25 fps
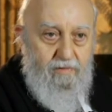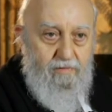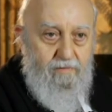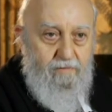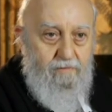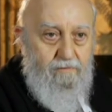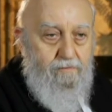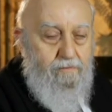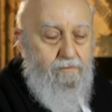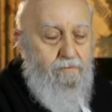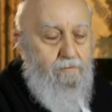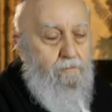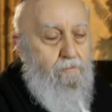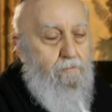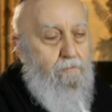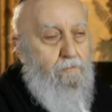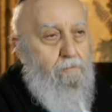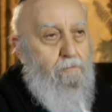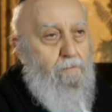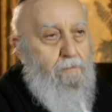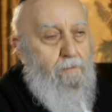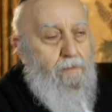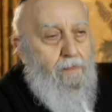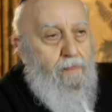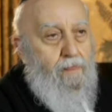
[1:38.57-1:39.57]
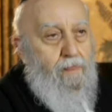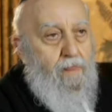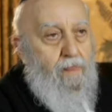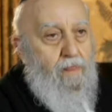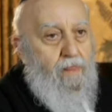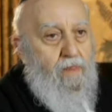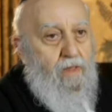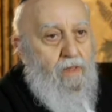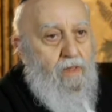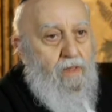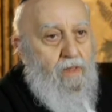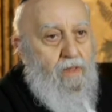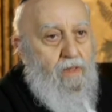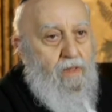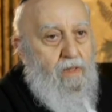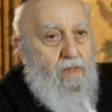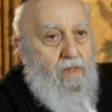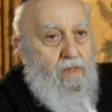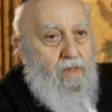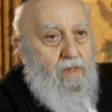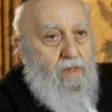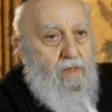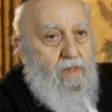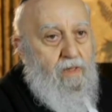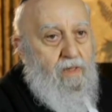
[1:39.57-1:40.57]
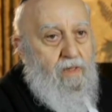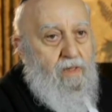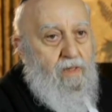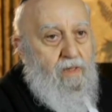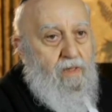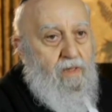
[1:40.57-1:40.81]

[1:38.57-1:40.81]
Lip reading: [no speech]